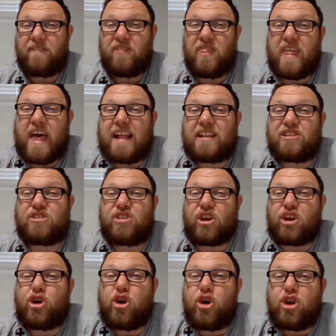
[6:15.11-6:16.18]
That's the
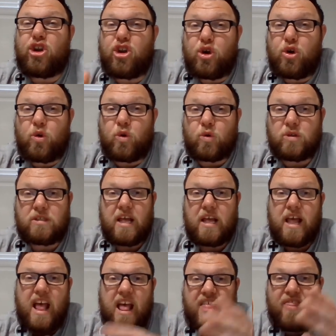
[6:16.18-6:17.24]
good news.
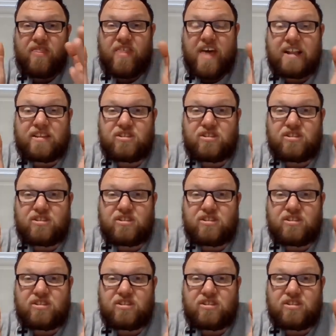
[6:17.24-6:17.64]
That's